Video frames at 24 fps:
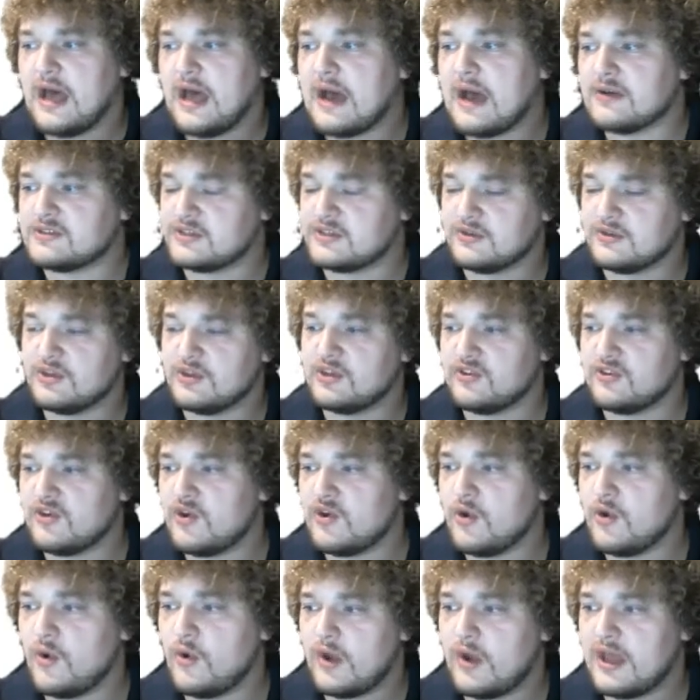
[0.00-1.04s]
you to
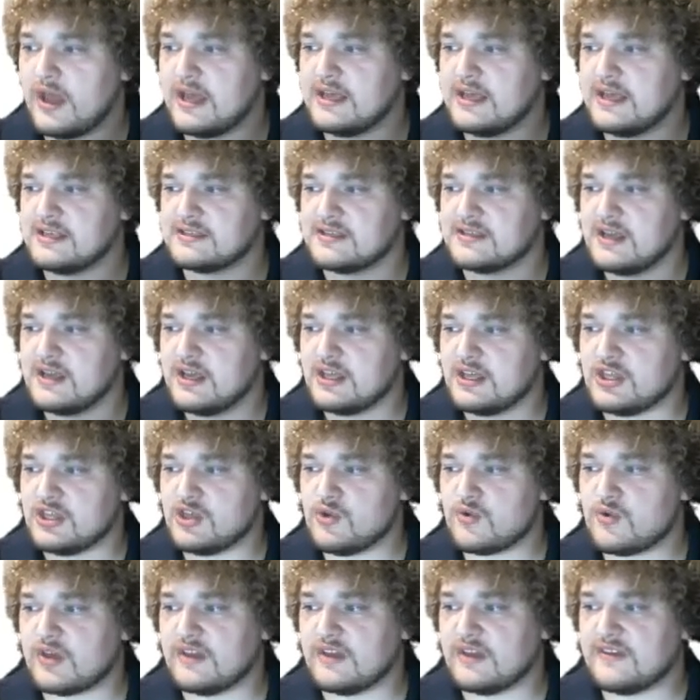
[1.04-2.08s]
do is you
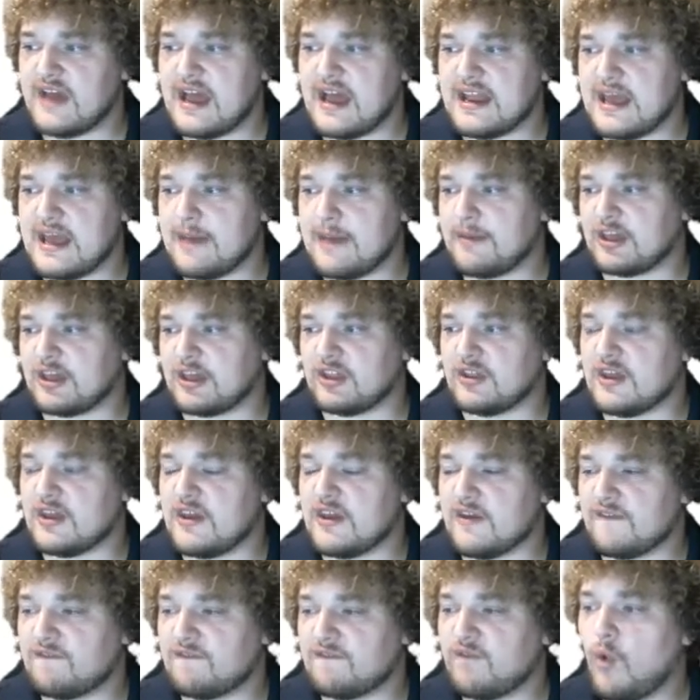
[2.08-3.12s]
can dynamically
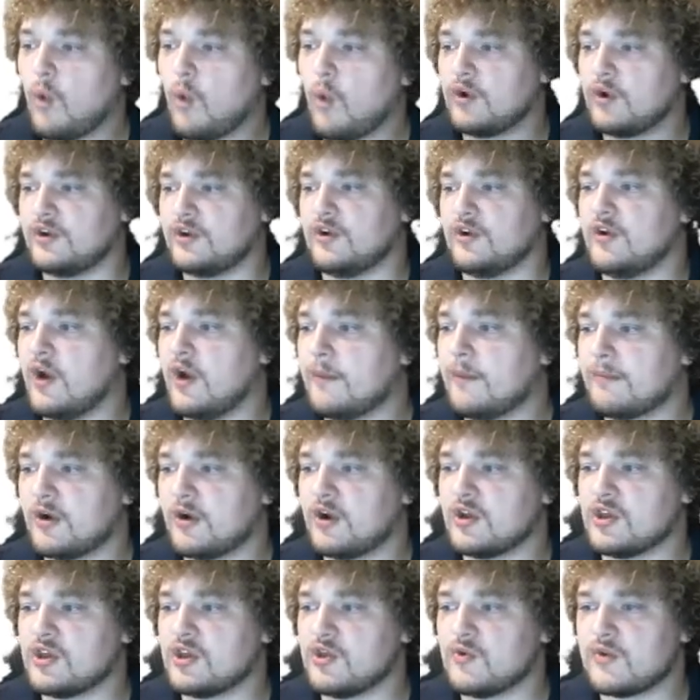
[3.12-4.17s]
forward your number.
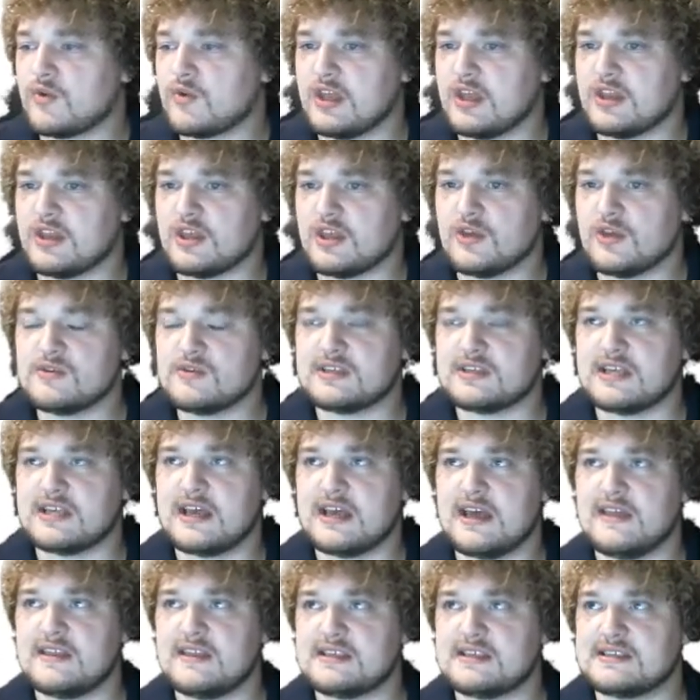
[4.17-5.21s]
You can use it in
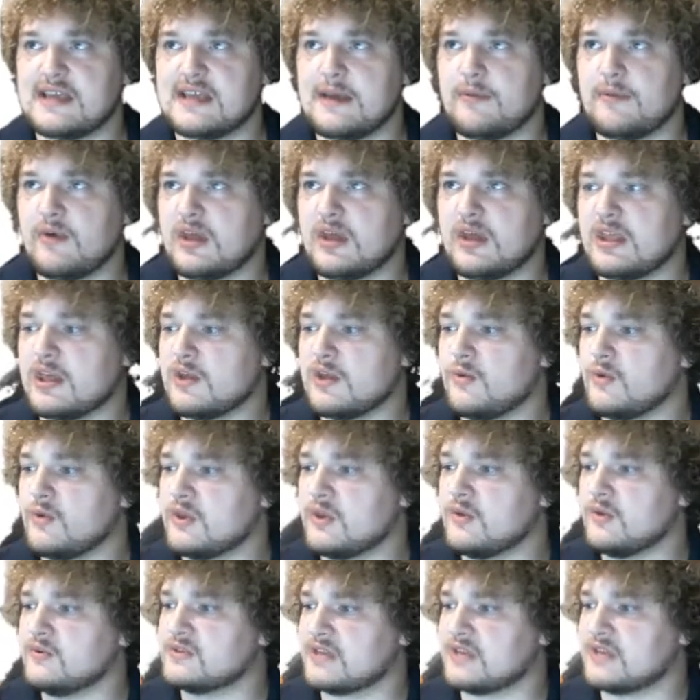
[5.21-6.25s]
the same way that you would
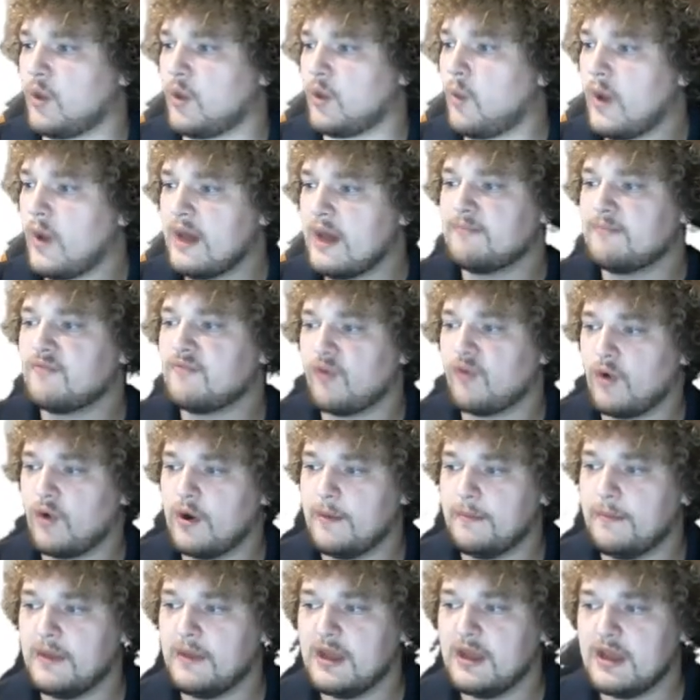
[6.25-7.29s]
use like a web form,
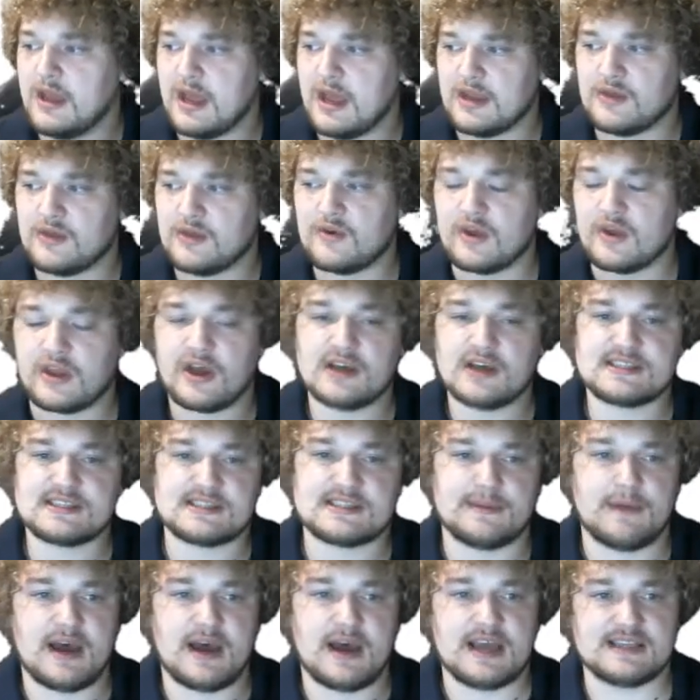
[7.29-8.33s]
and you can
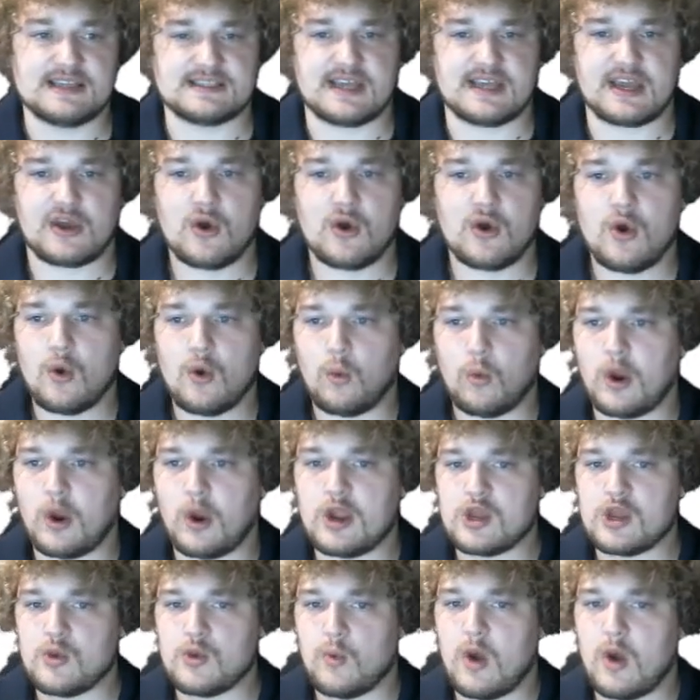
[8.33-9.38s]
customize like where you
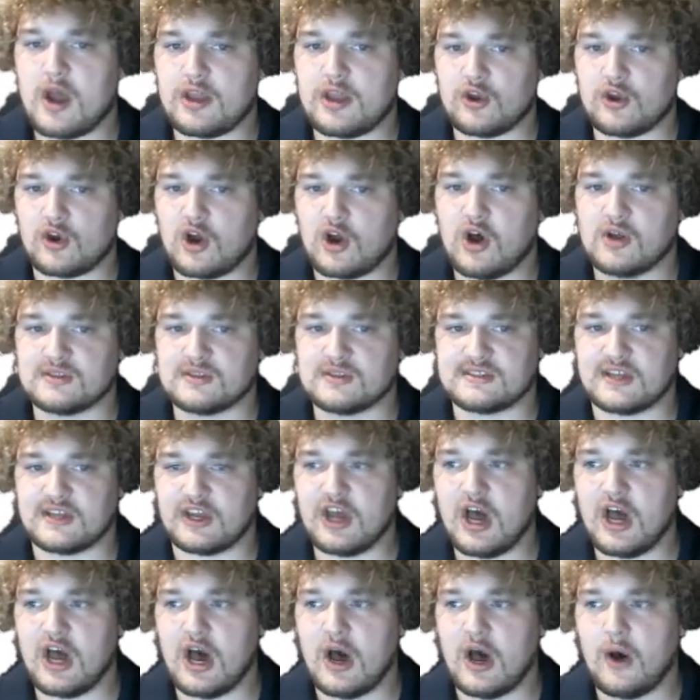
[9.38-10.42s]
want your calls to
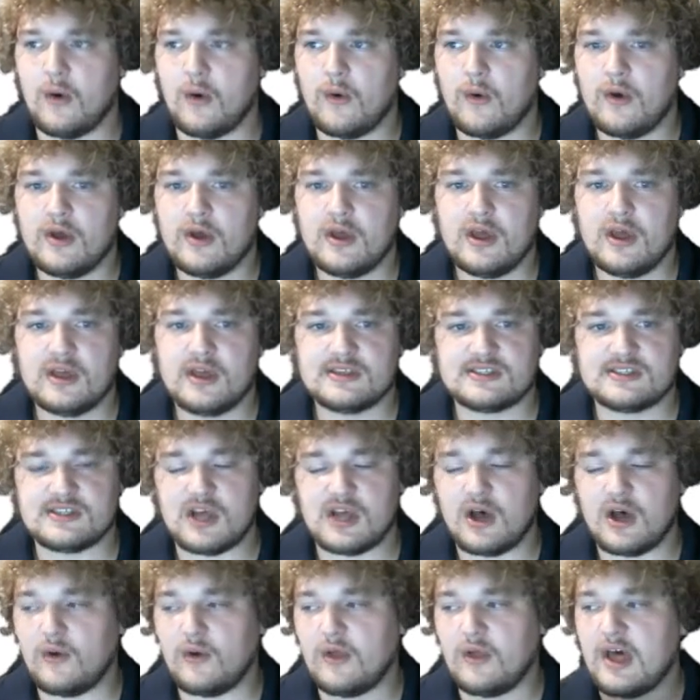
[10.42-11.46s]
go.
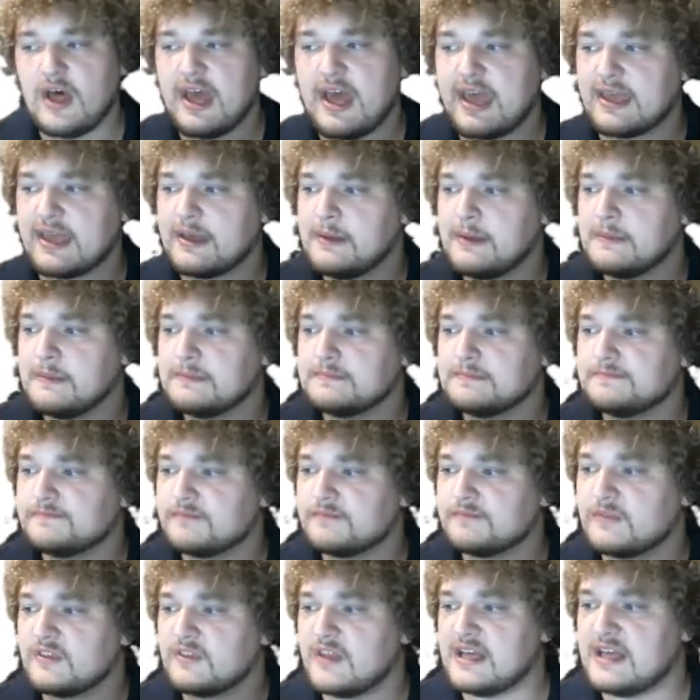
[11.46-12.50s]
So like,
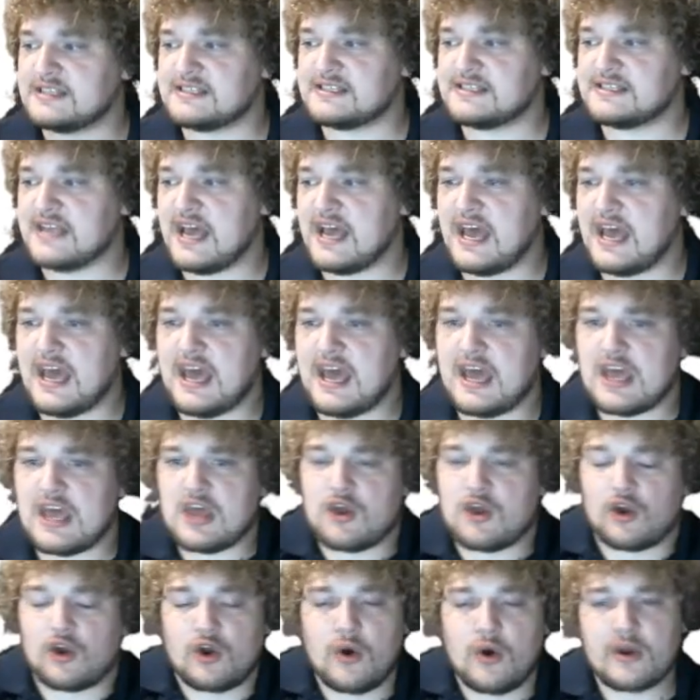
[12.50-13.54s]
let's say you're
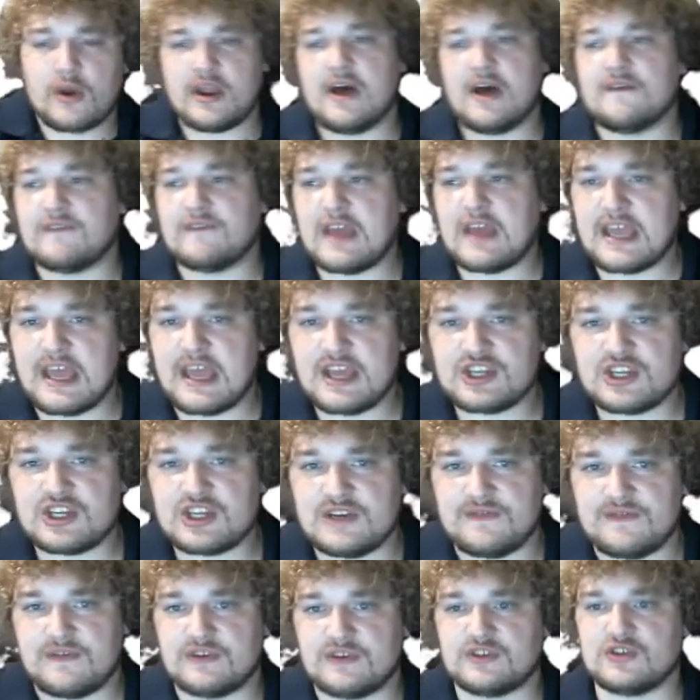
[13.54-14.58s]
going on vacation for
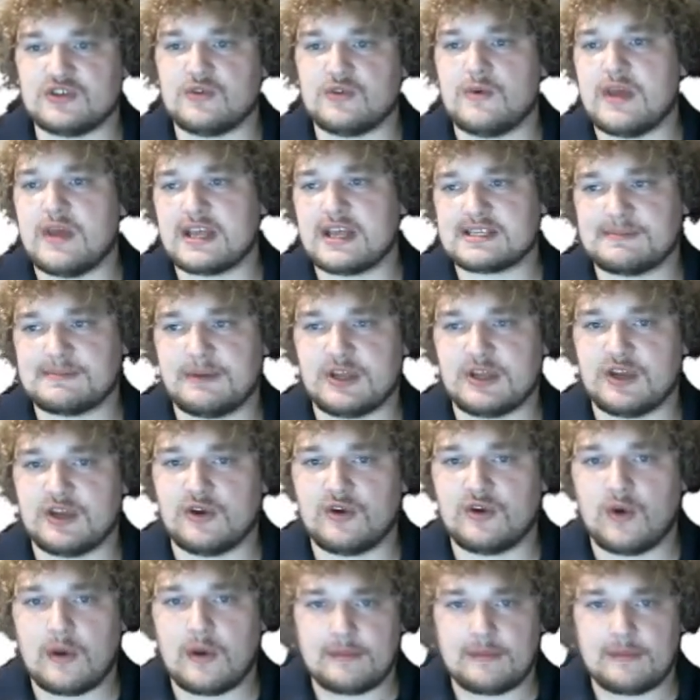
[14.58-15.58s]
2 weeks, but you're normally the